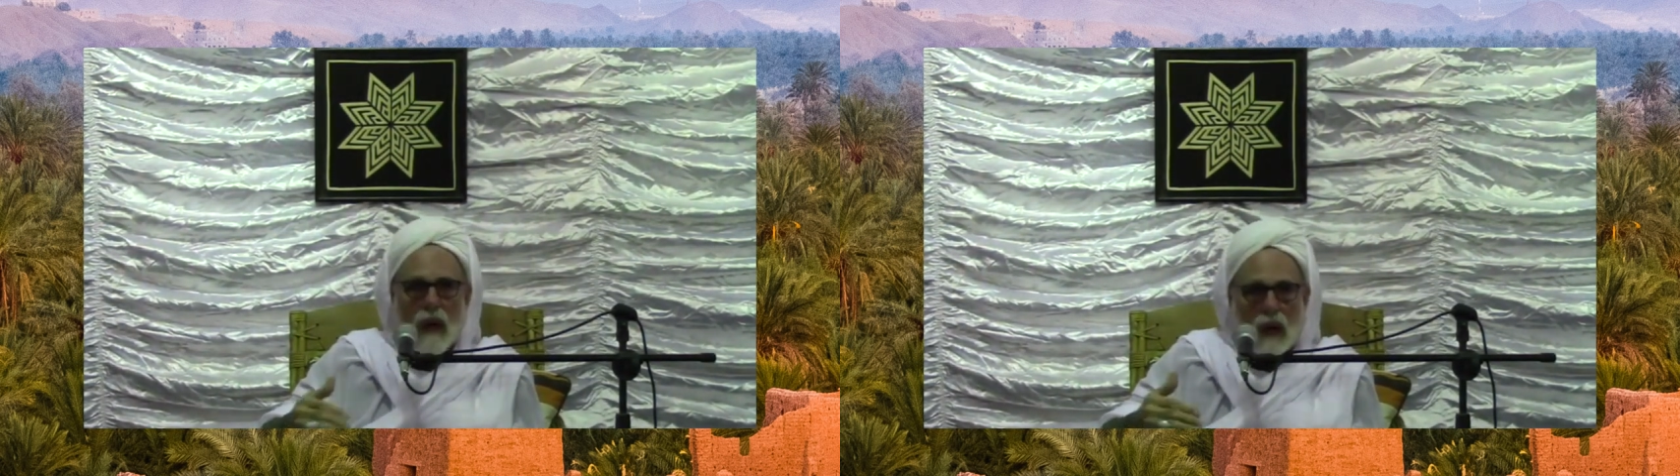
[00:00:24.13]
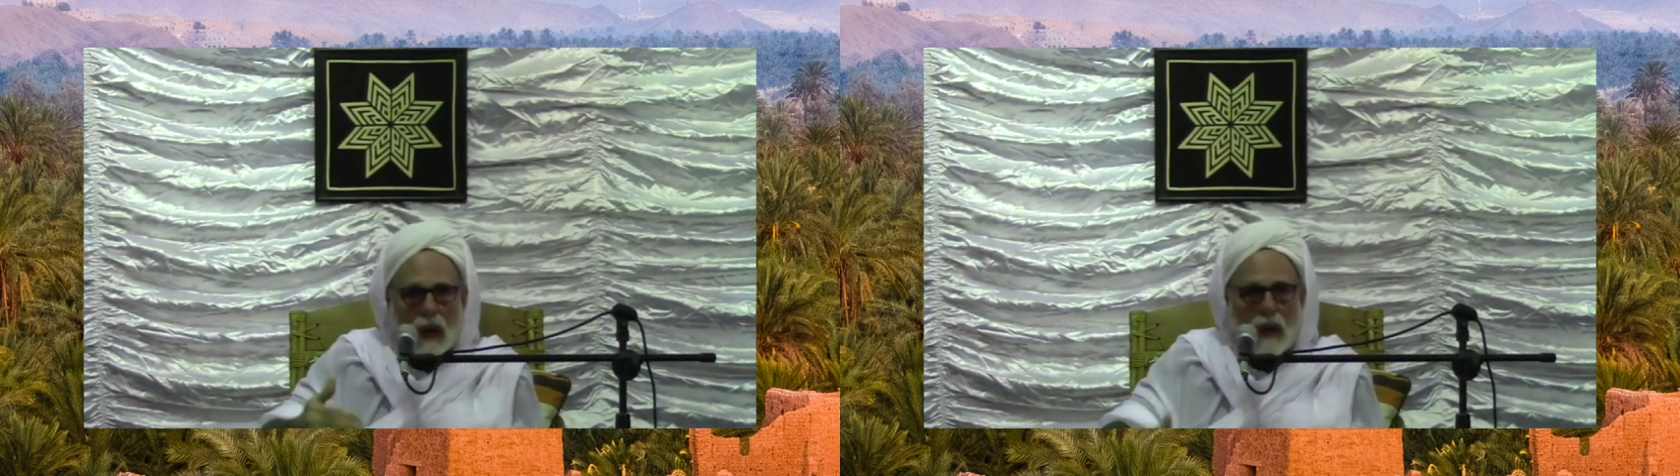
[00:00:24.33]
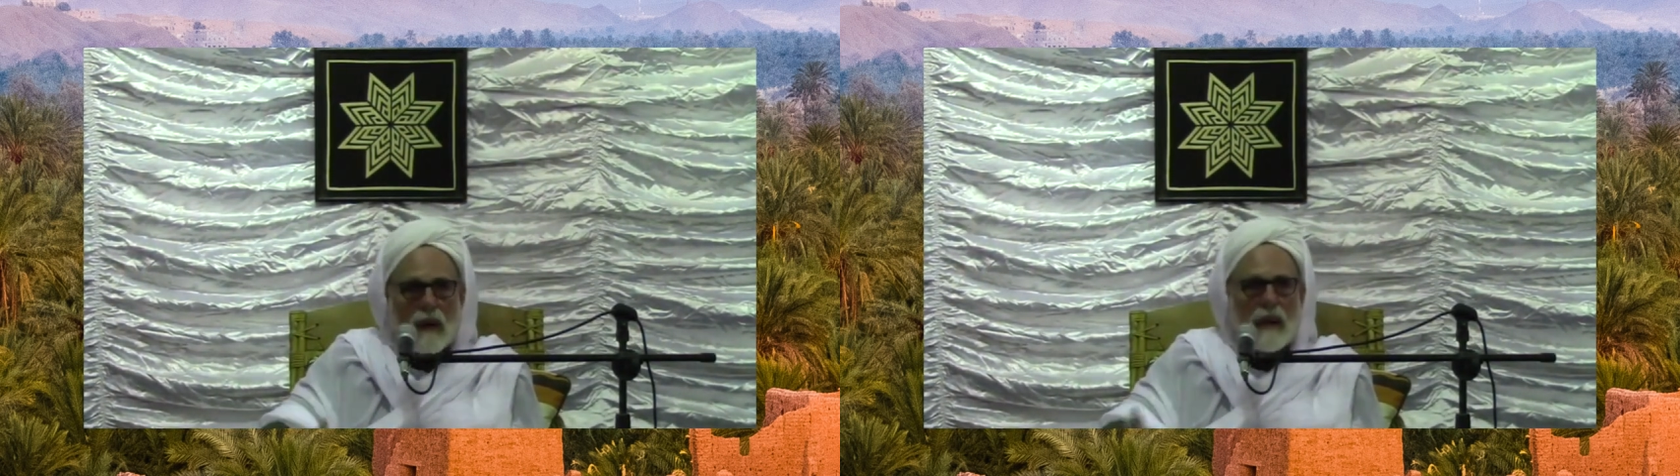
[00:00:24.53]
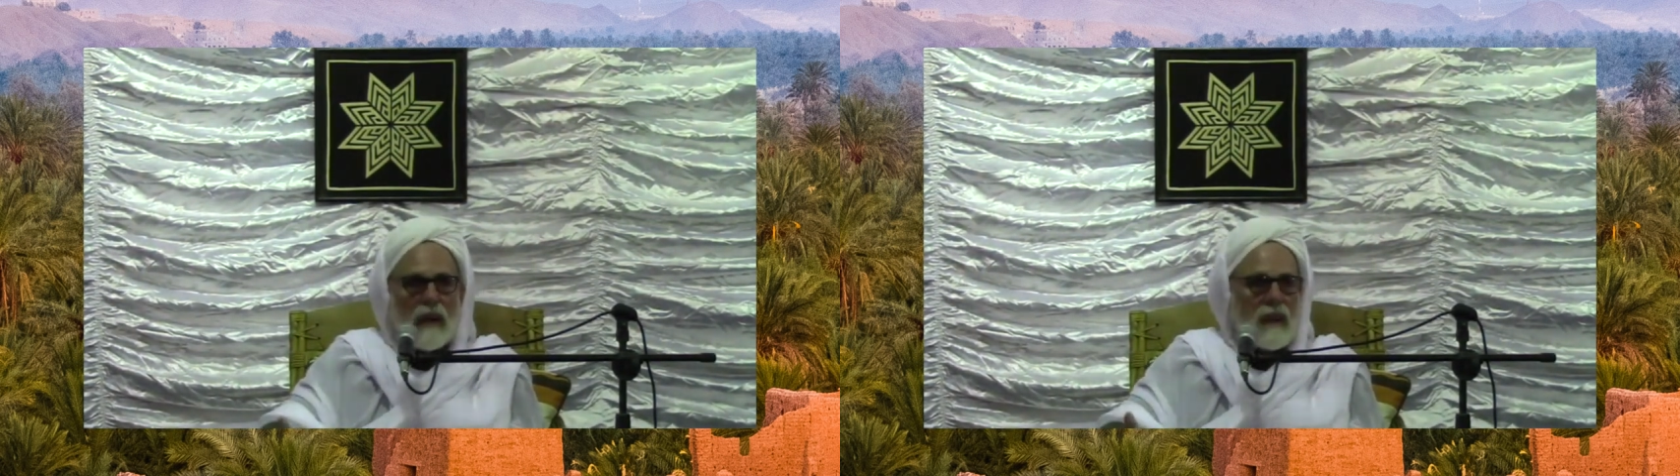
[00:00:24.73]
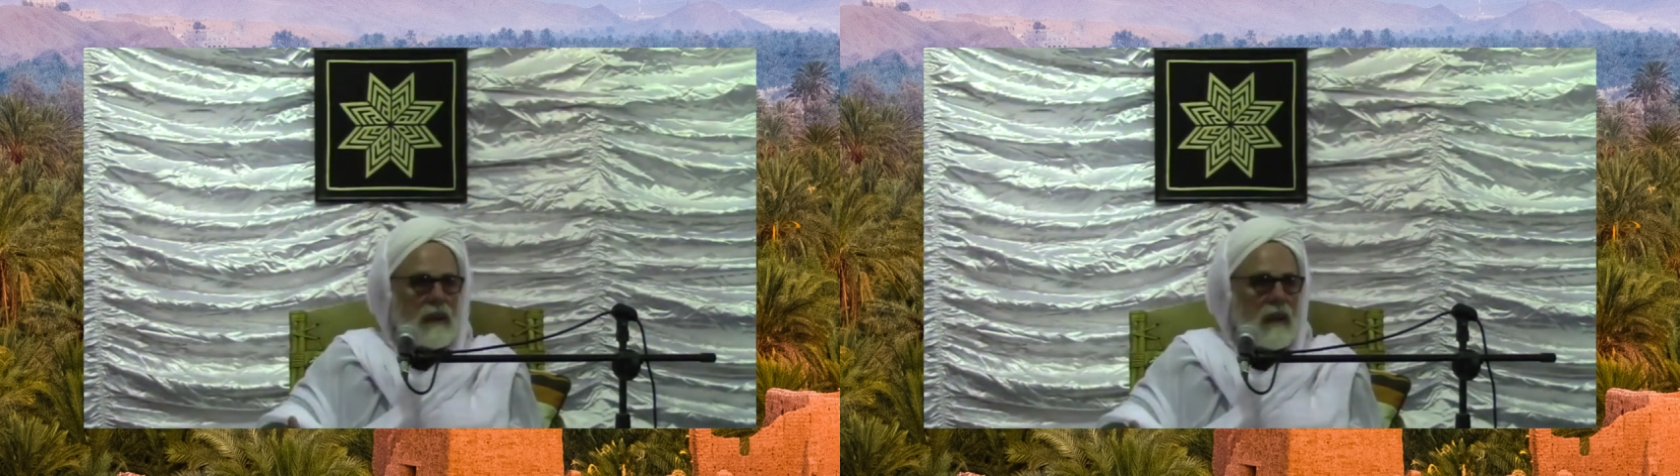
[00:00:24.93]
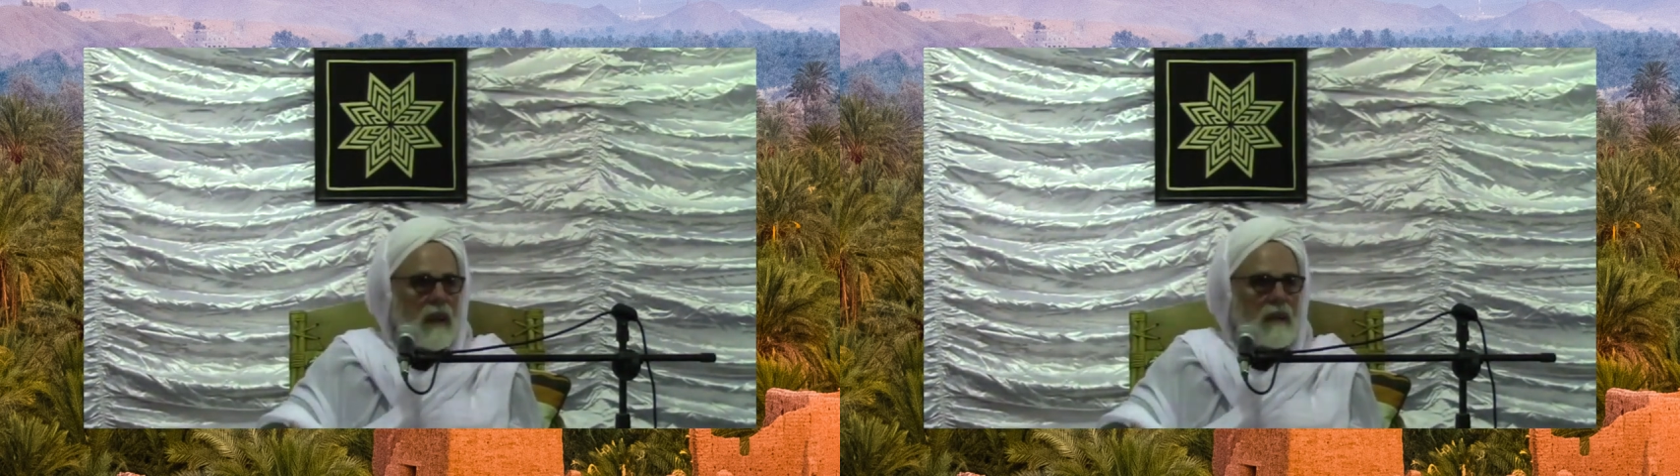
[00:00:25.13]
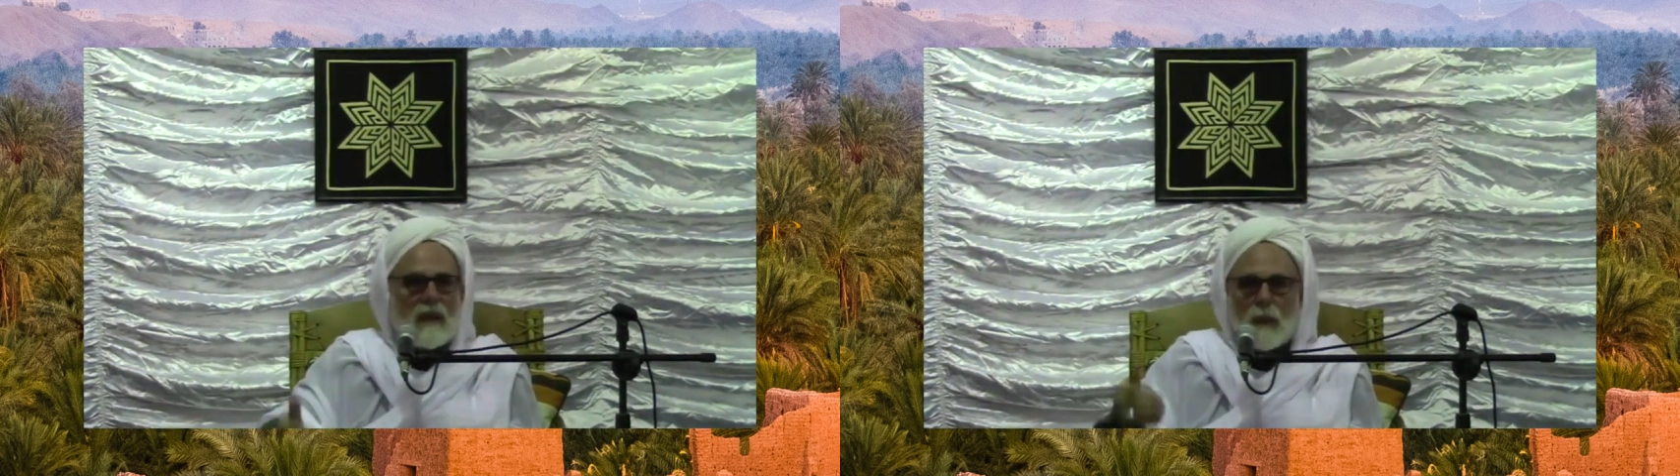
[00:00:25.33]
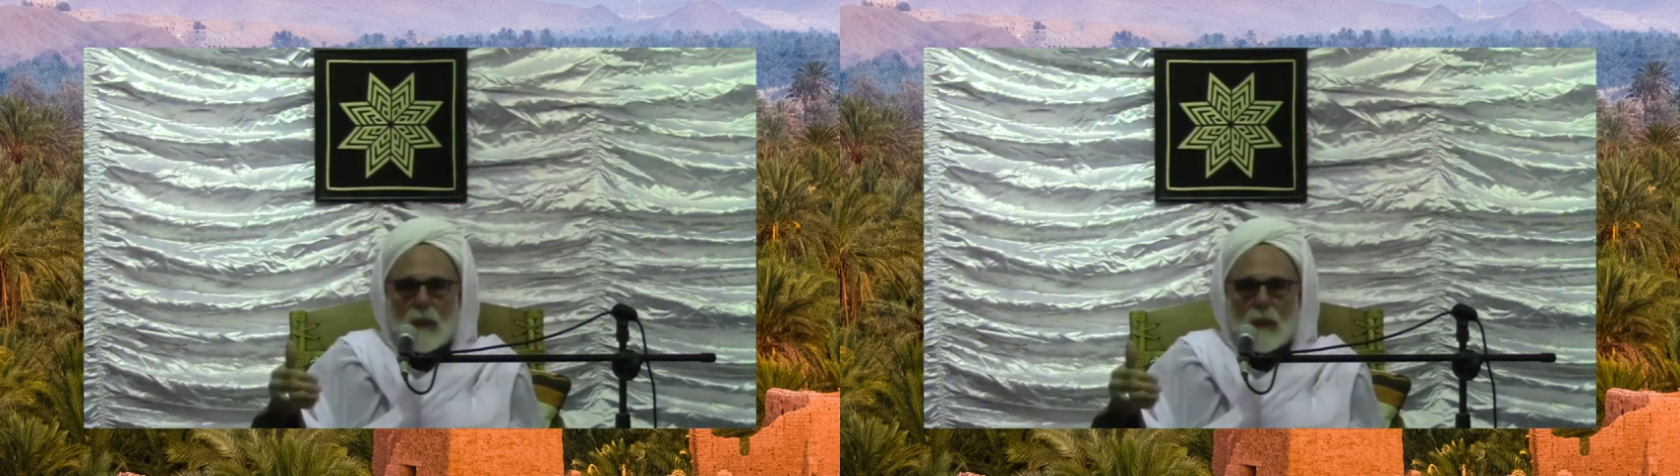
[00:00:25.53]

Ugliness is the